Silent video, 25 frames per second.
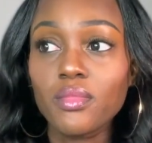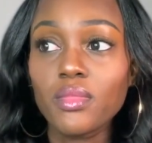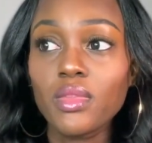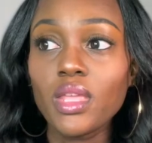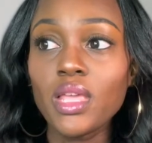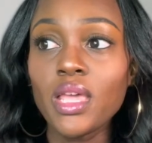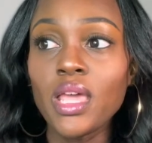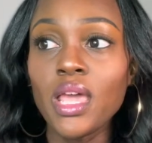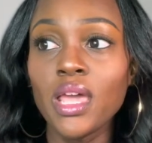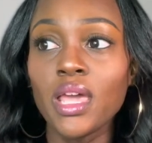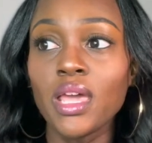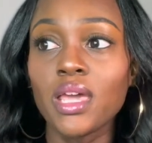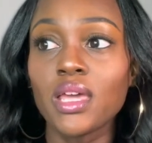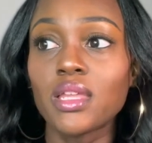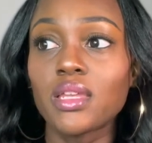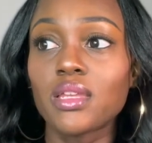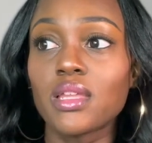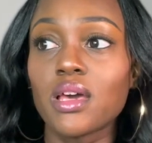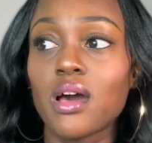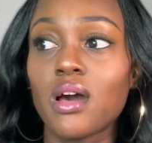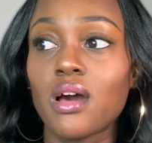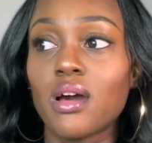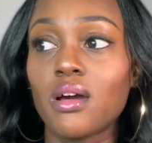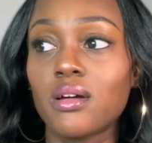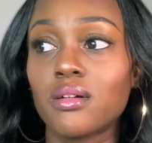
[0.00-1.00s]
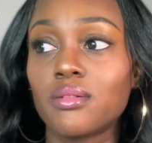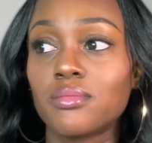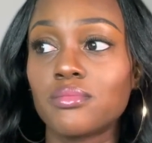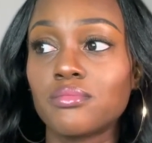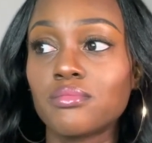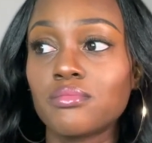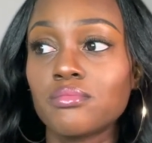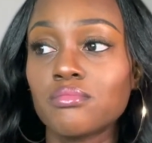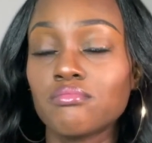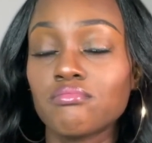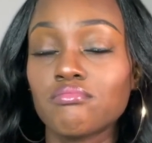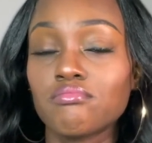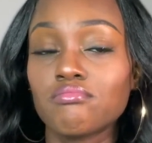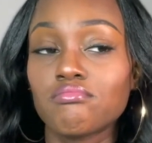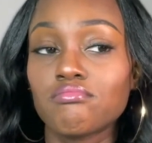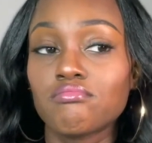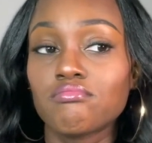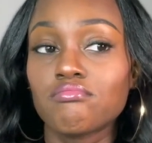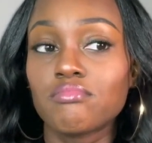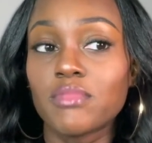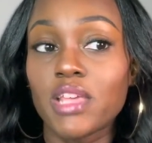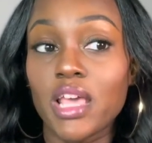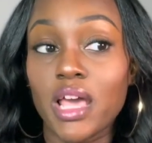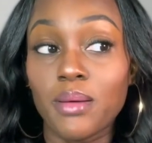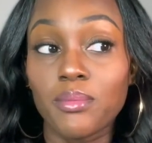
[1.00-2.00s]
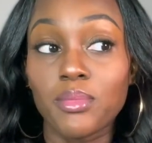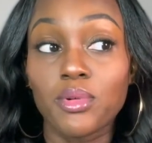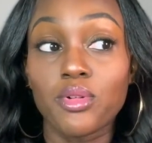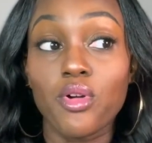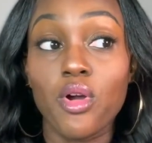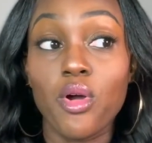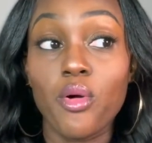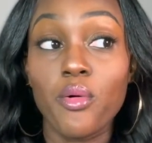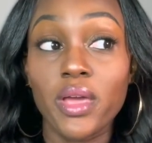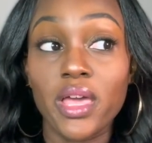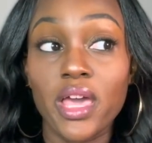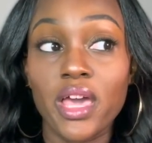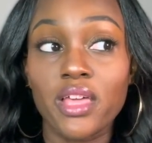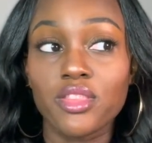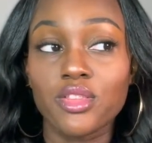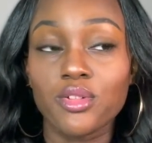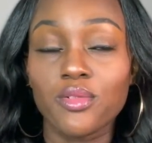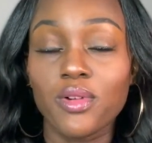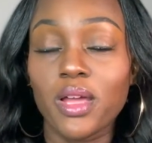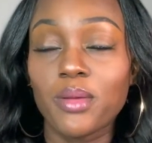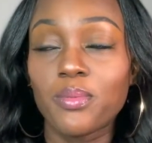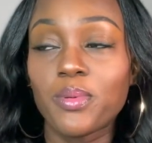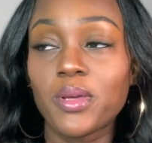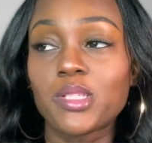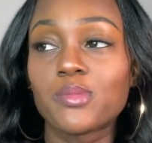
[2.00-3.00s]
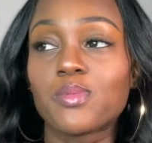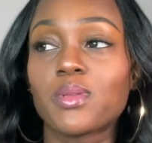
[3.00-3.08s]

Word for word: And um, yeah, I'm growing at the right pace.